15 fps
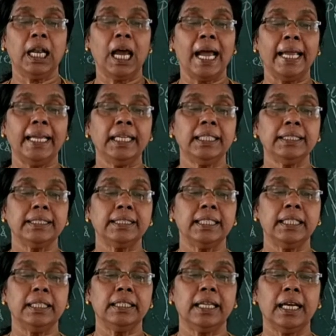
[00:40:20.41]
lines
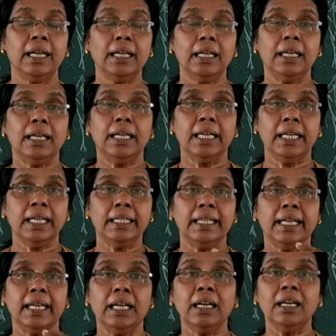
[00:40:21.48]
in
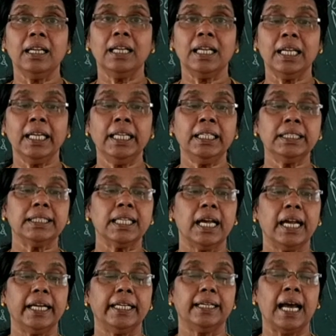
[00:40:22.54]
their
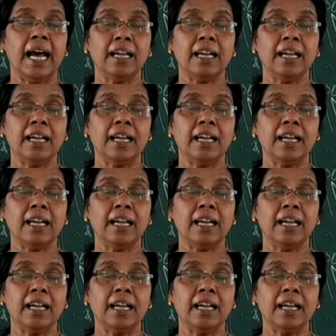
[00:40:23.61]
inside.